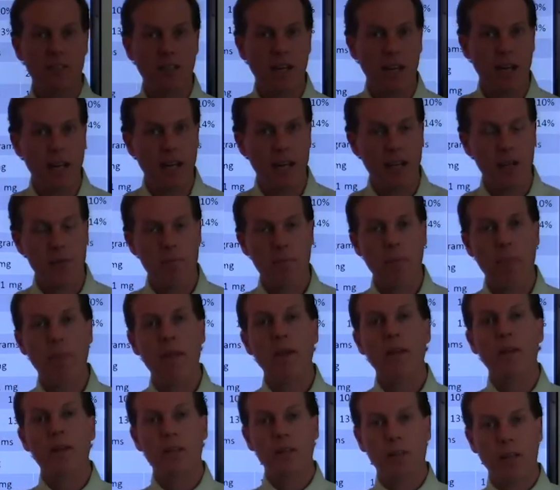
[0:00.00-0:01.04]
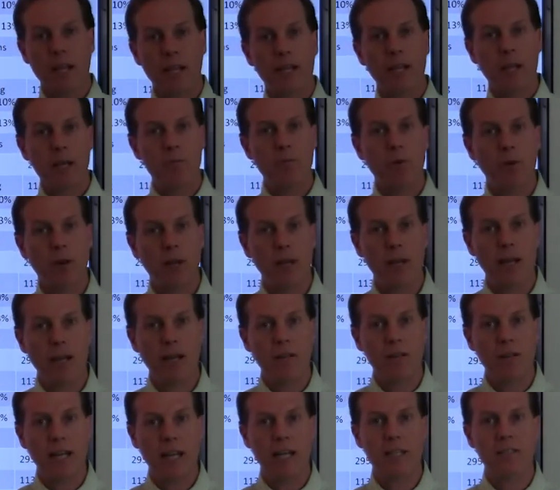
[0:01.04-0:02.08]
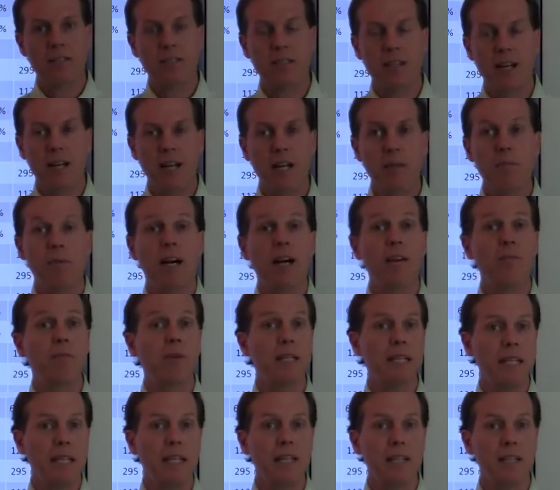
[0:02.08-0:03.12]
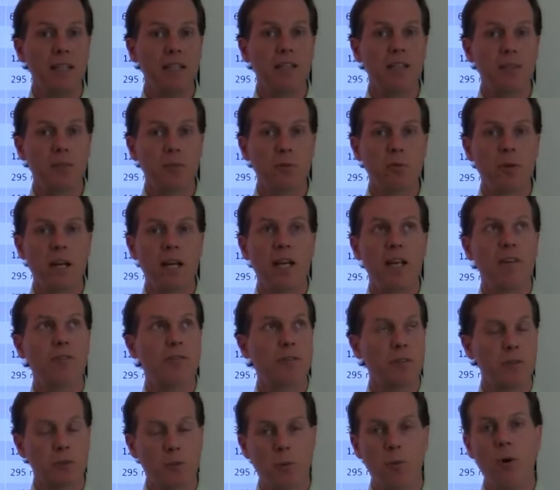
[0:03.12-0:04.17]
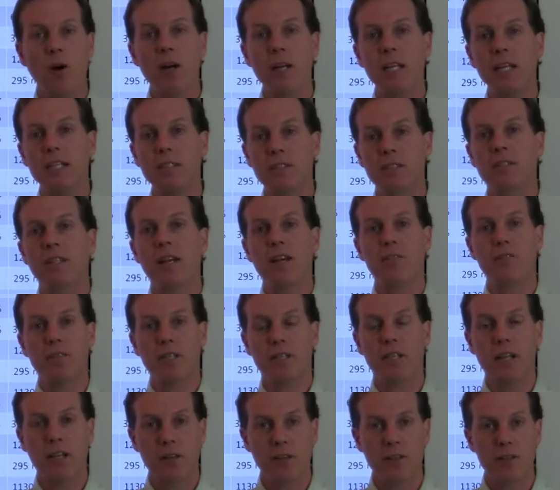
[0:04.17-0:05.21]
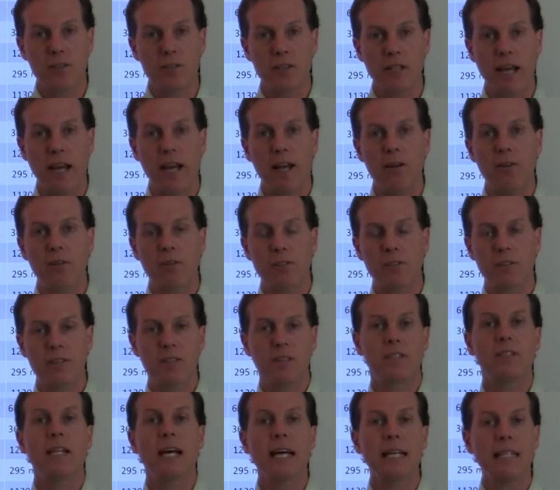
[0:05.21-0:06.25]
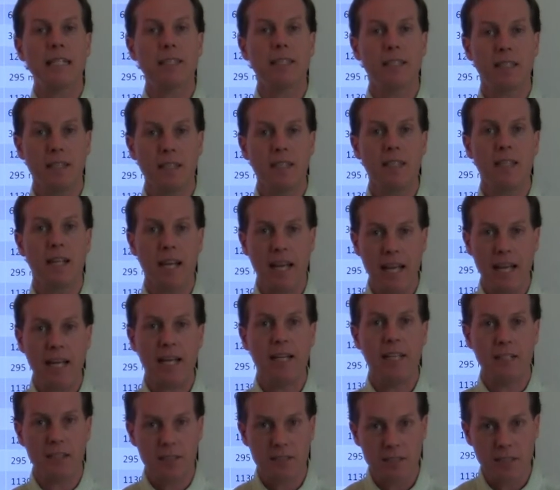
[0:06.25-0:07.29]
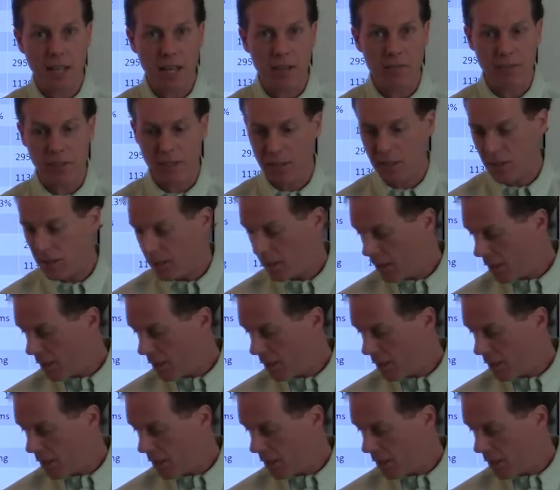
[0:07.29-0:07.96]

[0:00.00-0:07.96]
diet. Like I pointed out last time, I've been eating this way for twenty-seven years now, since nineteen eighty-seven.